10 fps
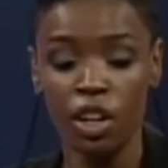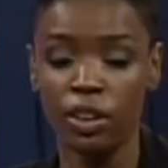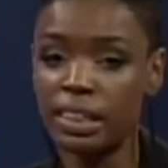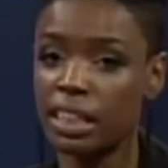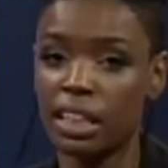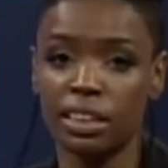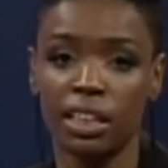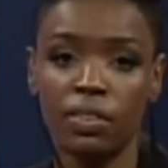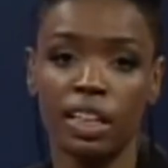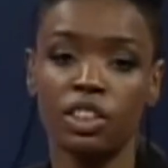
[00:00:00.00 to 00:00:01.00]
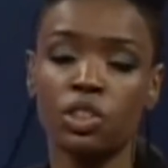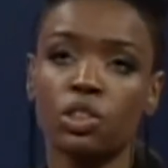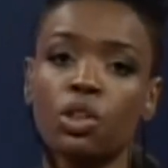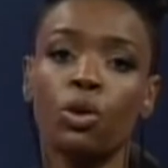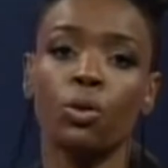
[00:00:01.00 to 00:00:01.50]
Christine has given us
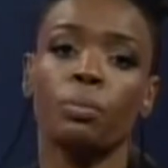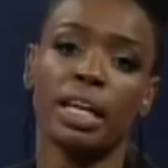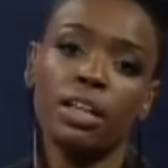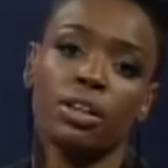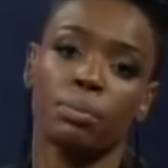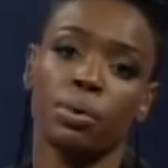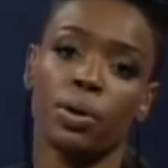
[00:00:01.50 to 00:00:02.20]
so many good